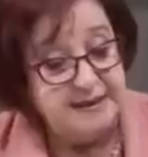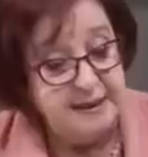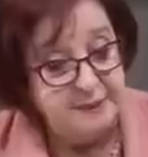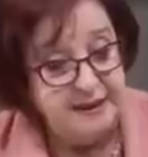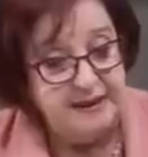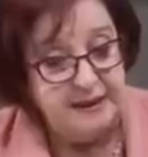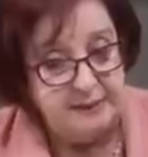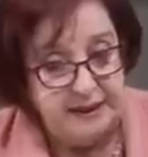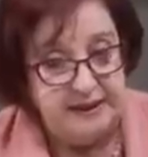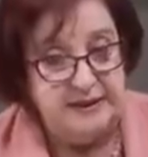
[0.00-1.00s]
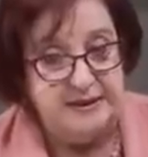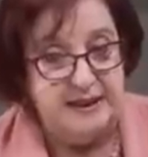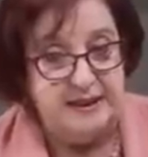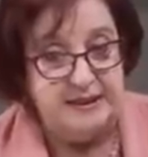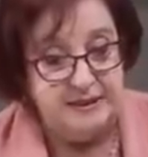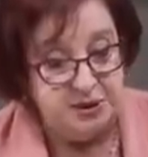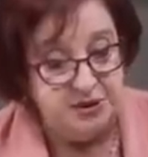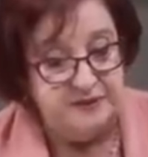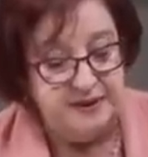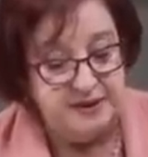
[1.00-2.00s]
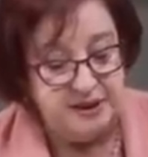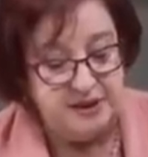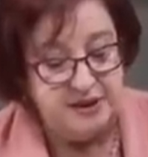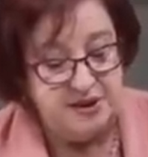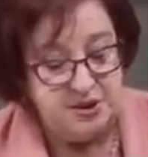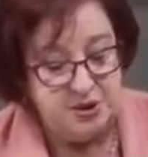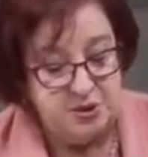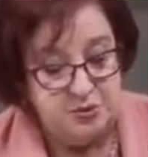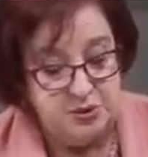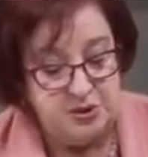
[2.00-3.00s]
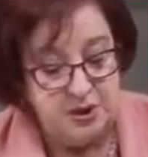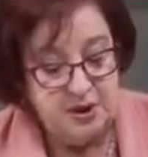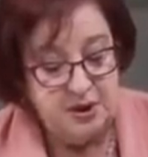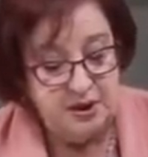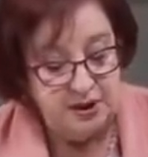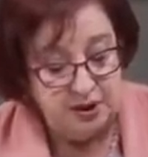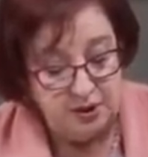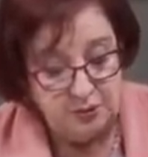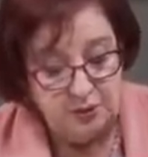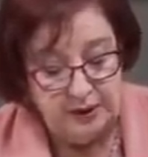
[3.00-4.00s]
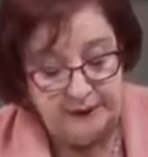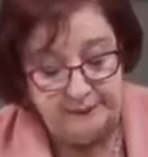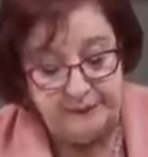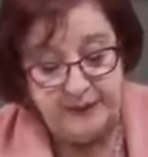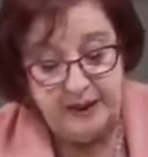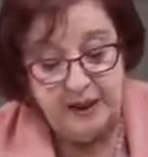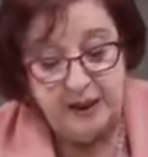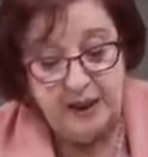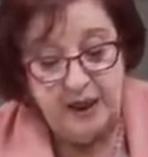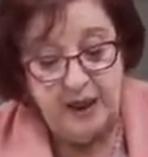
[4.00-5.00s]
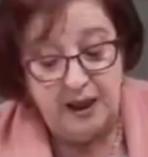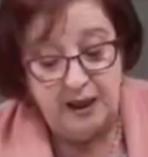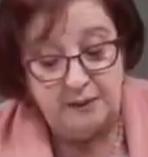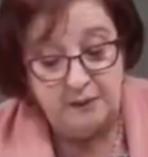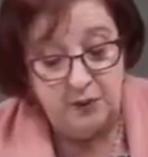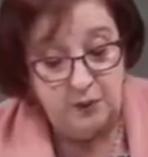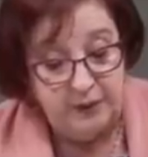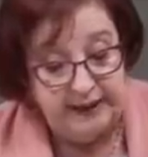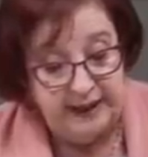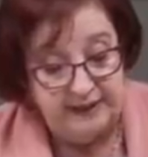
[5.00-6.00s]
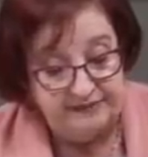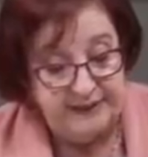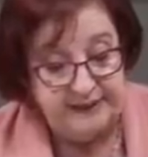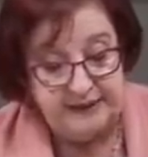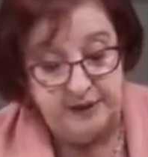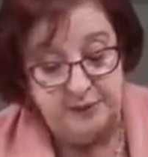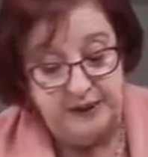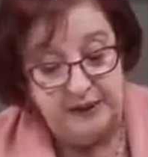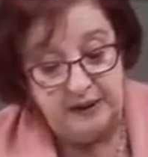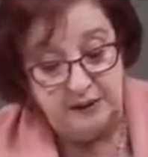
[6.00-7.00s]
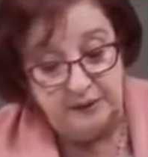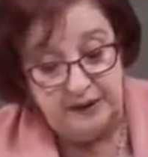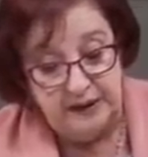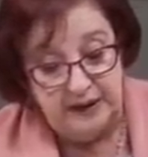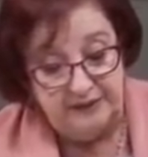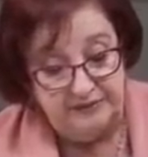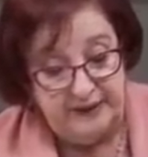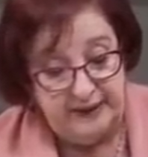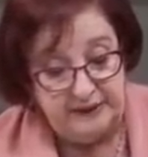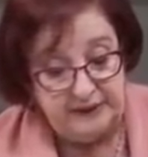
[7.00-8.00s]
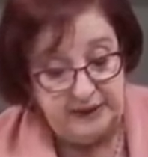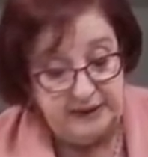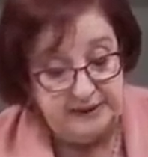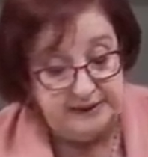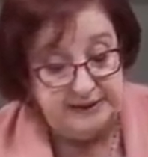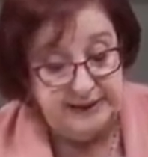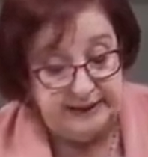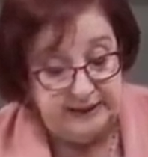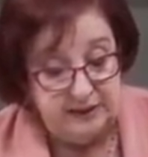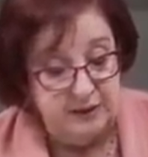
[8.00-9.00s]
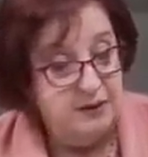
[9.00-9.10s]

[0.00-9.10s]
a template that my understanding is the Chief Justice has used in her ruling. We have filed an appeal and we have filed a stay,